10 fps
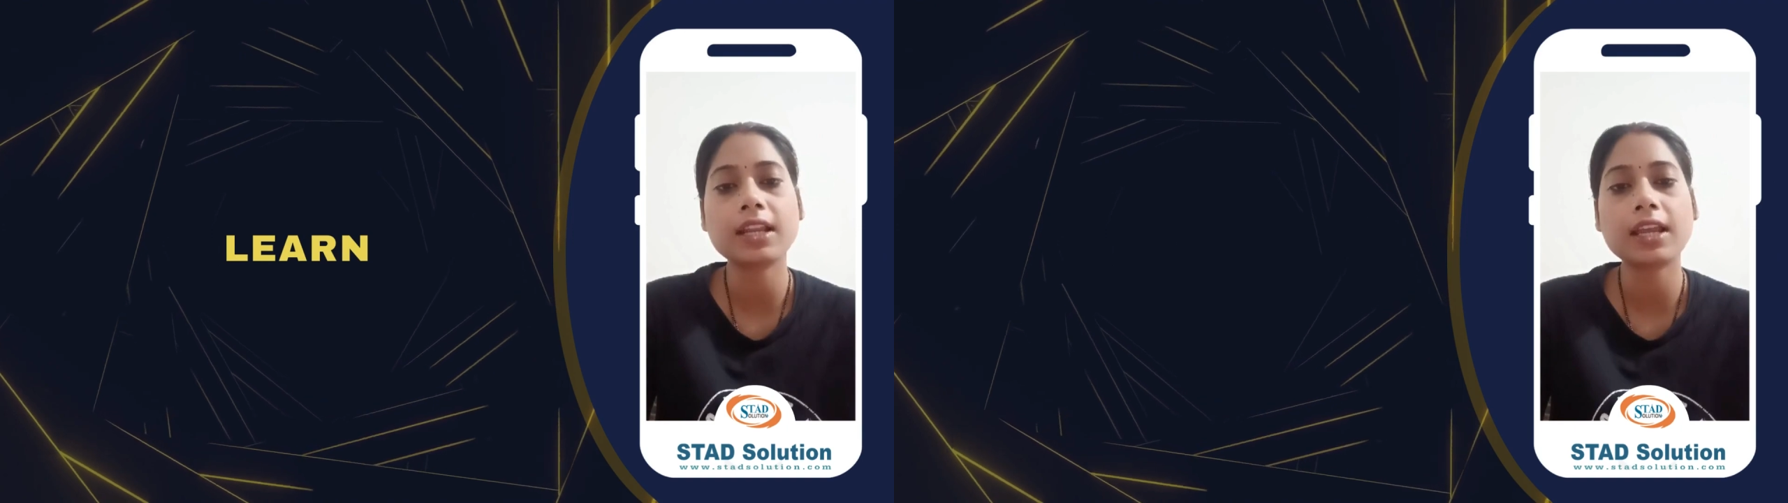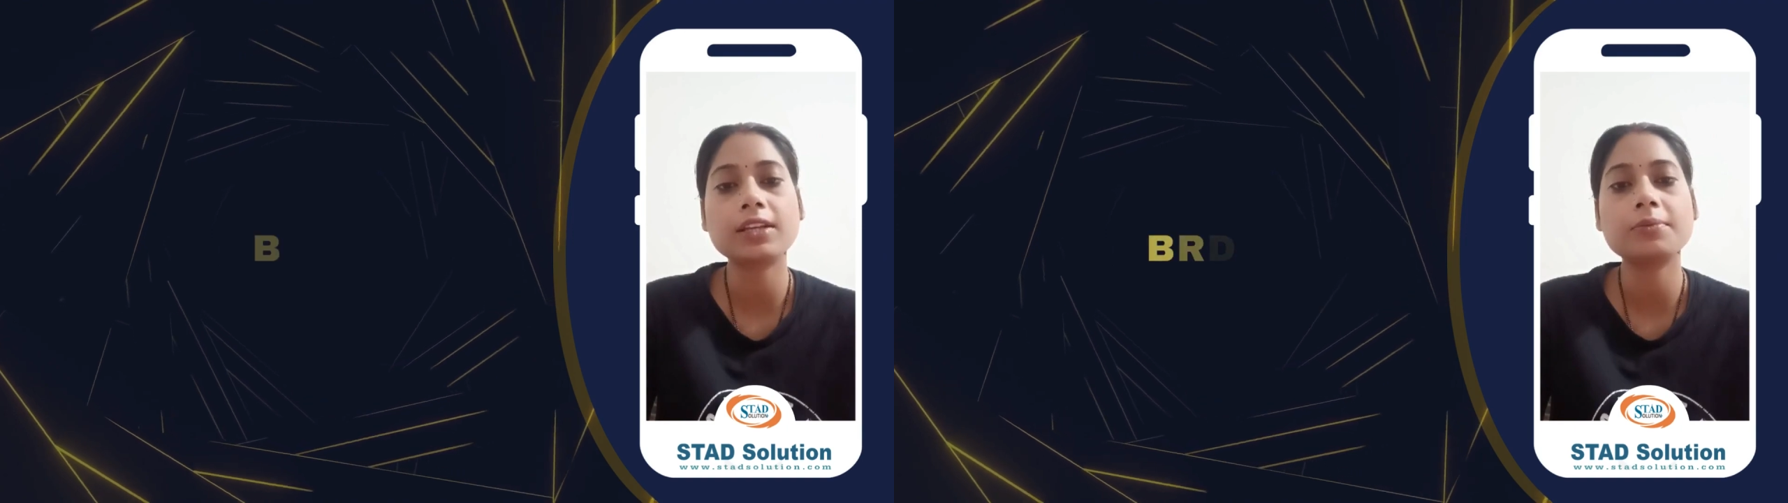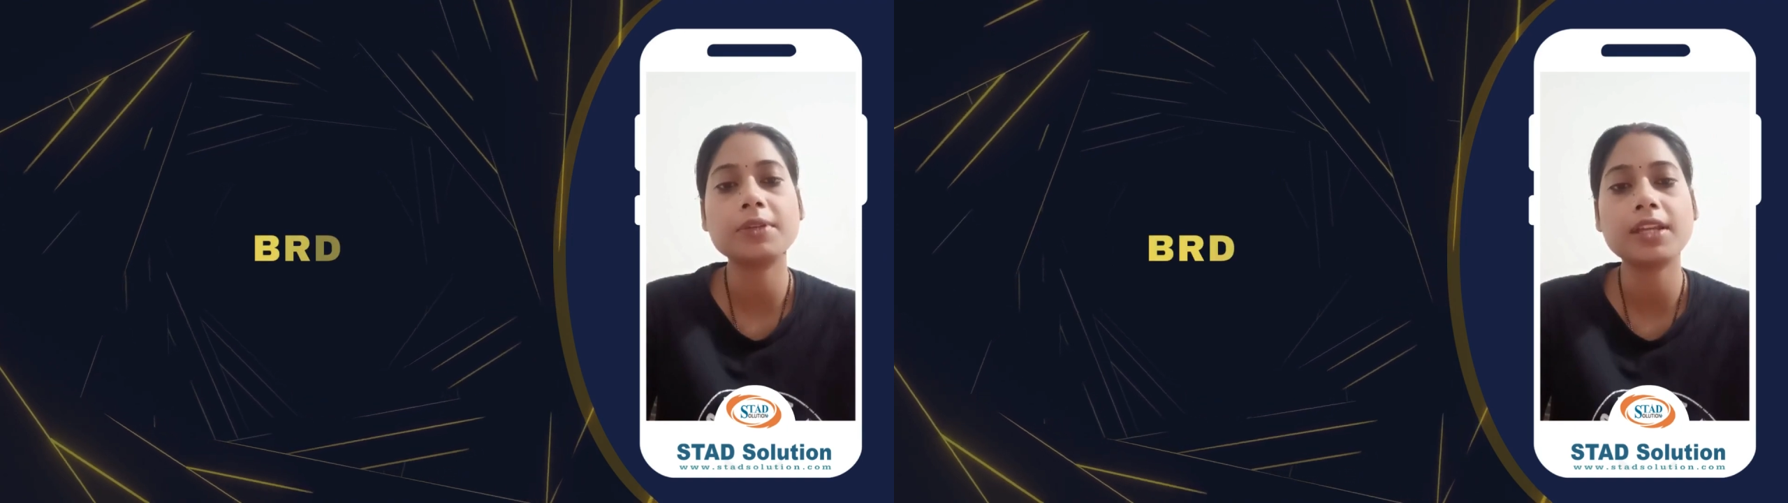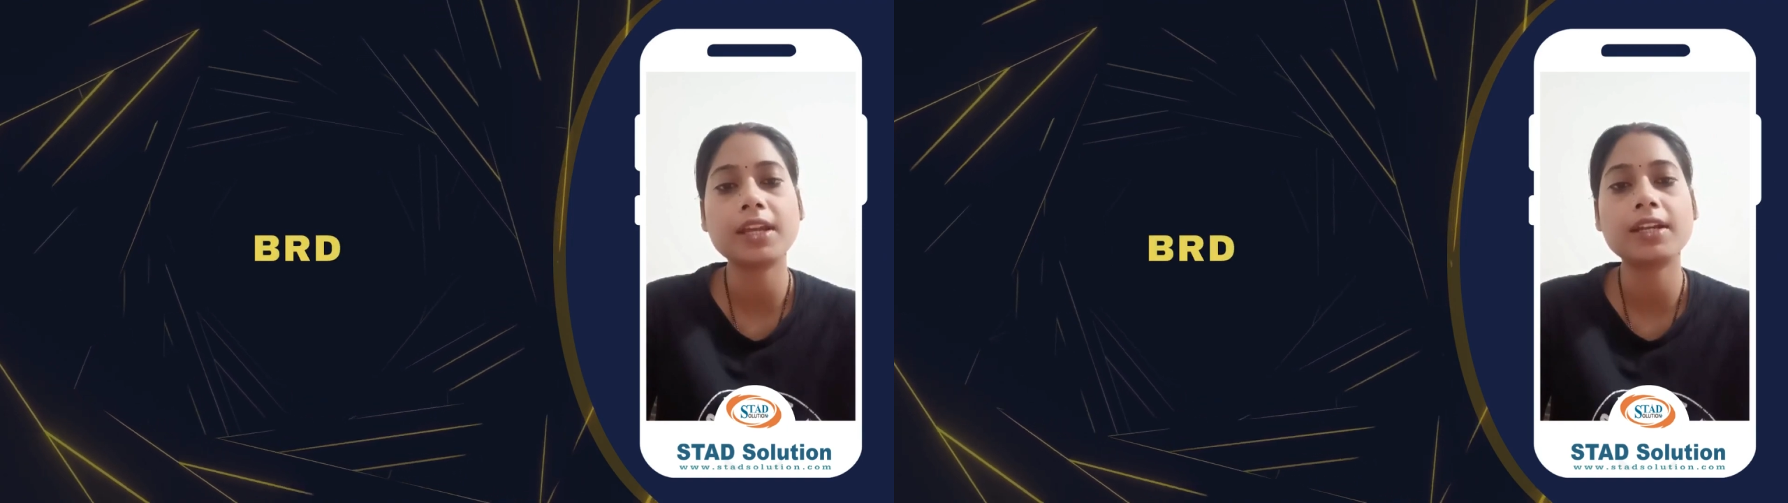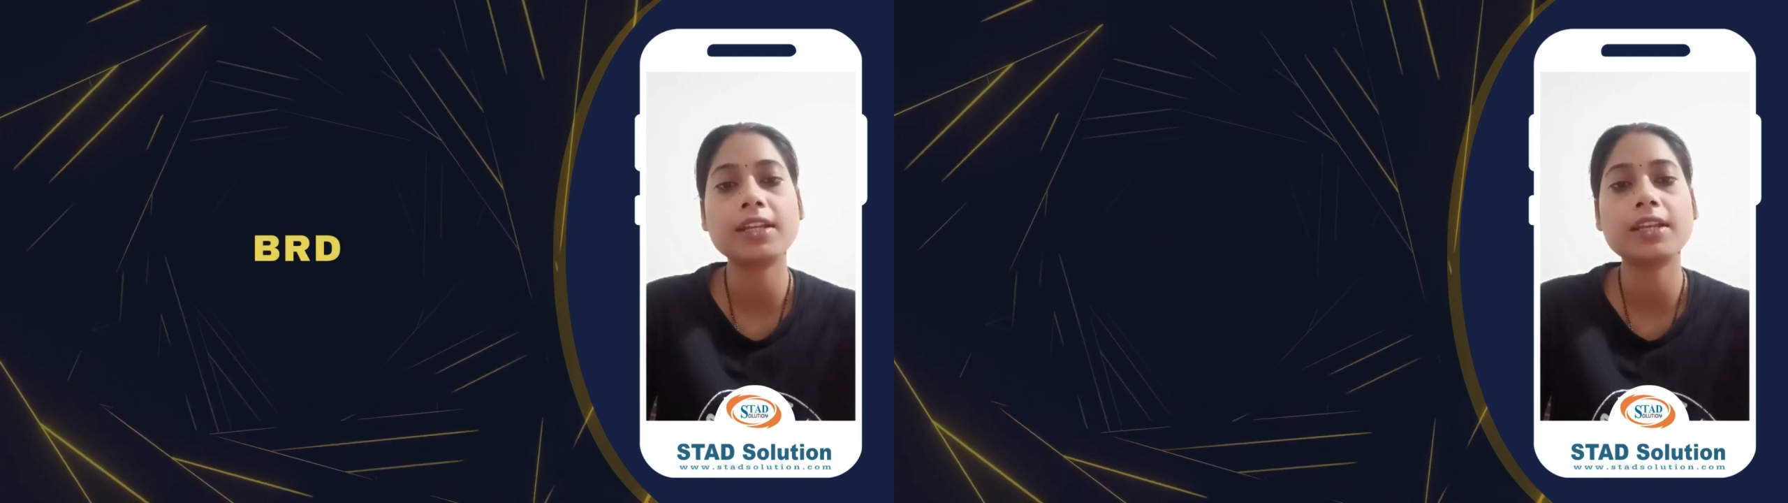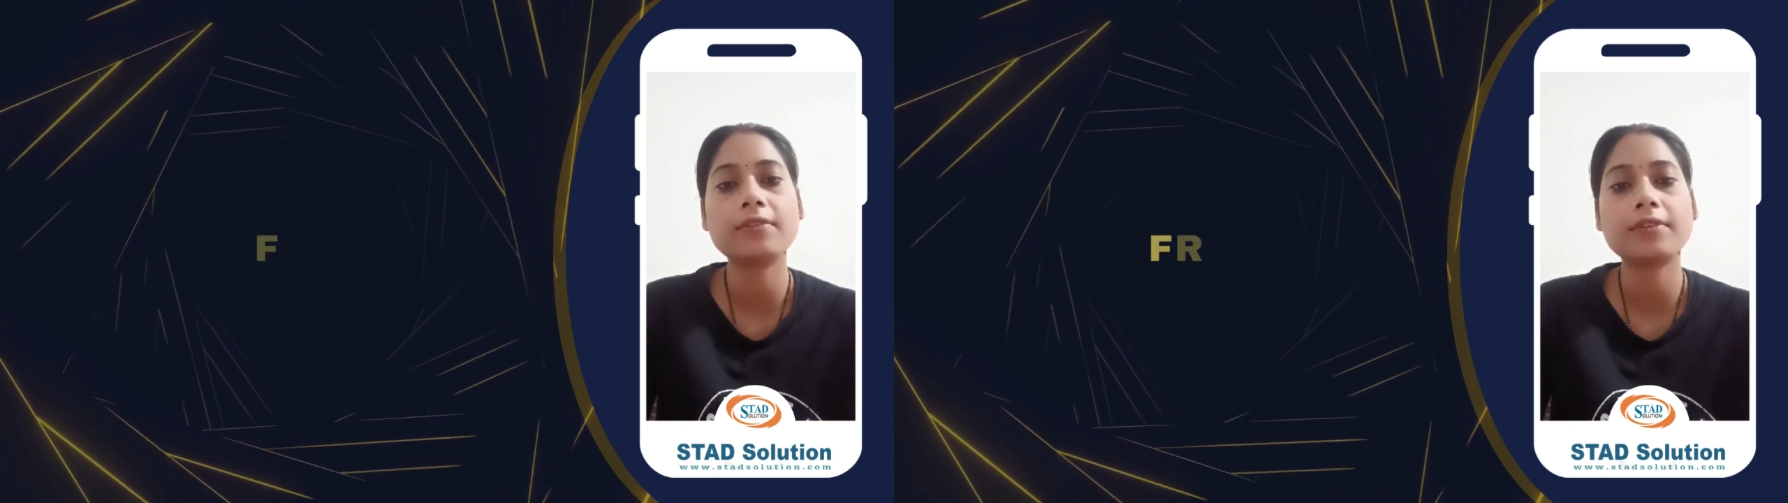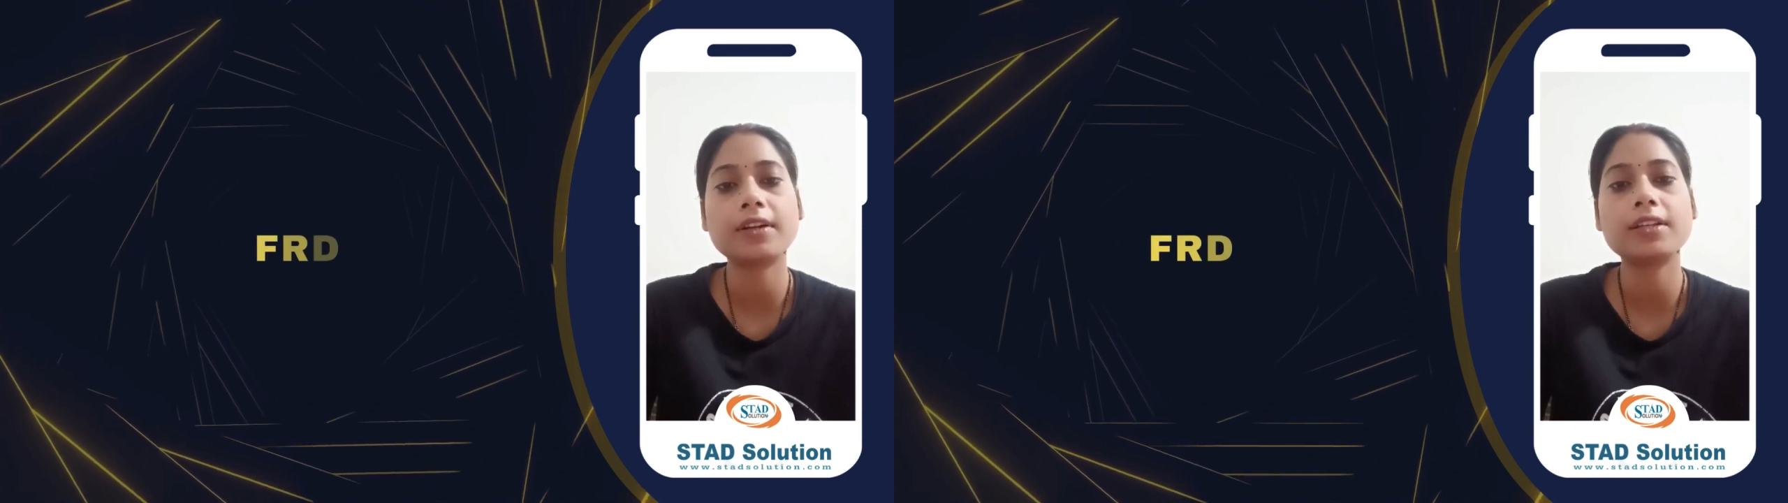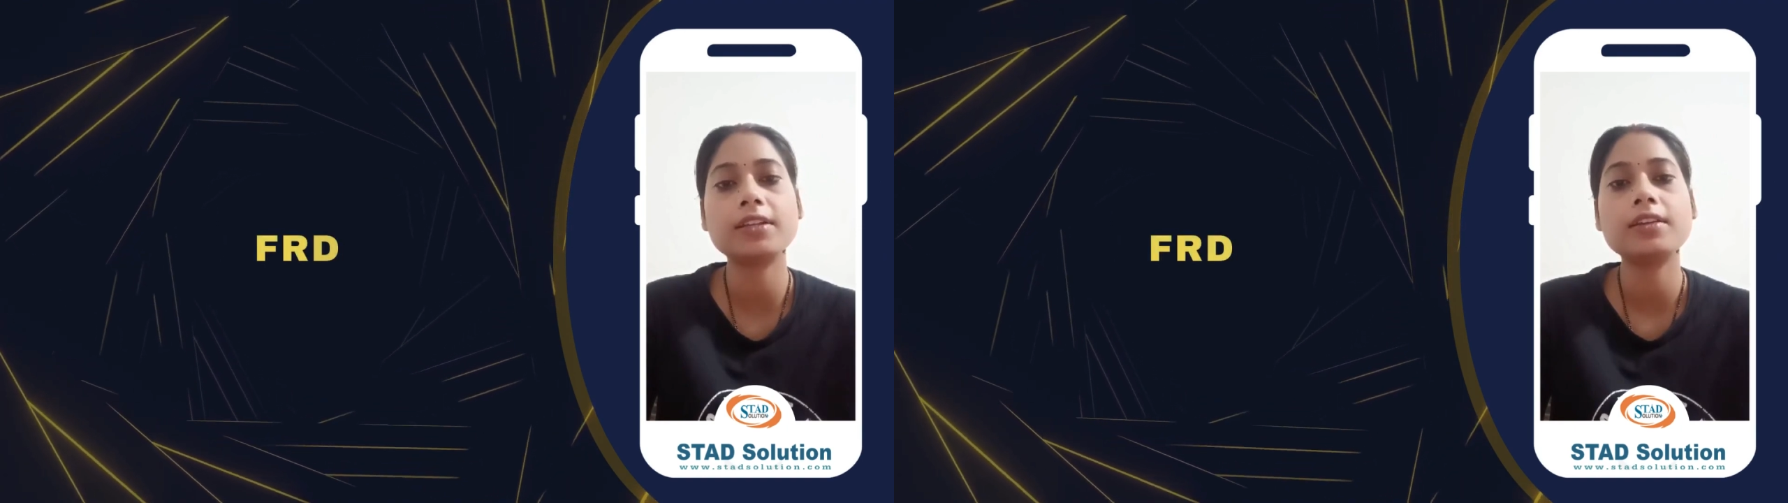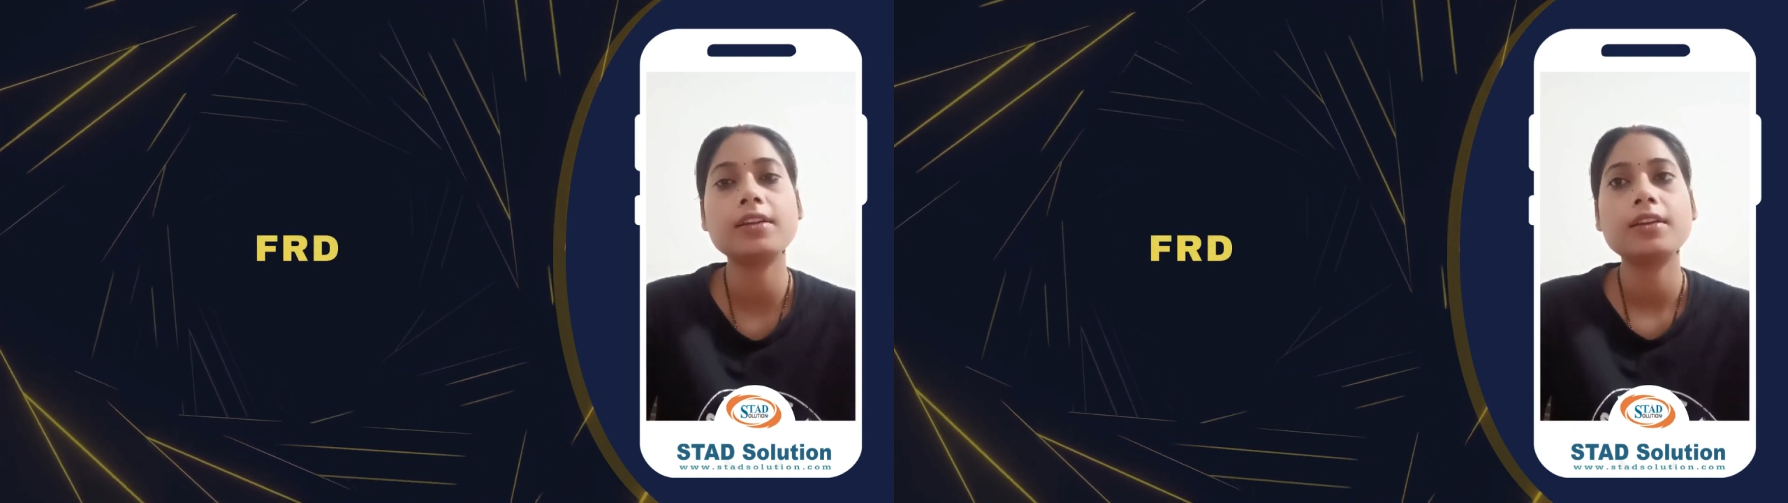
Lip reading: like a BRD, FRD,